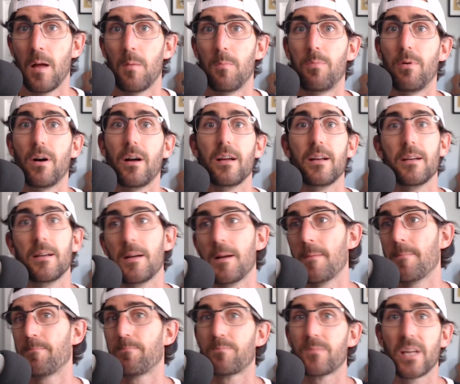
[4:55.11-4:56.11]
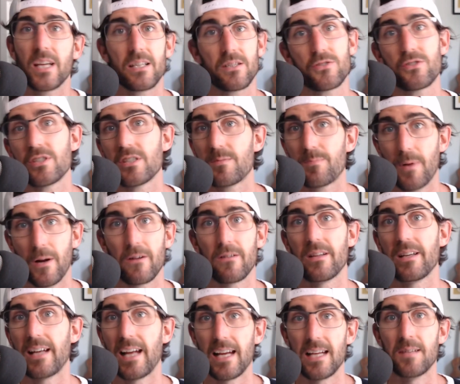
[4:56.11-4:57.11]
but is just
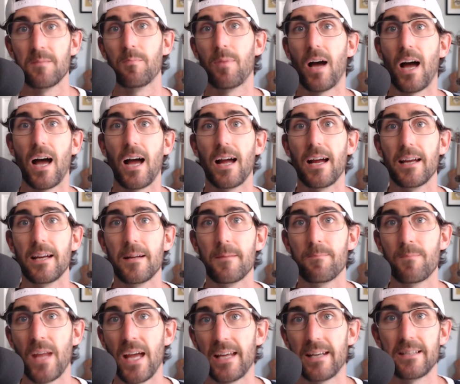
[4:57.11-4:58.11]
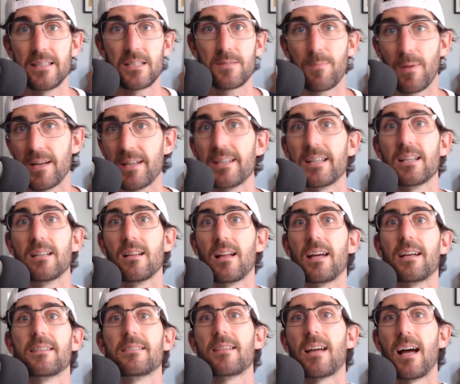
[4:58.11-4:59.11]
barely getting by and is spending a lot
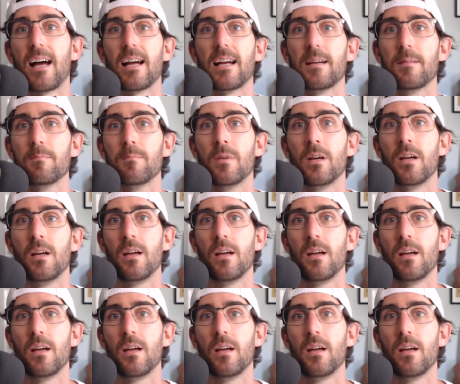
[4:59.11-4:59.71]
of time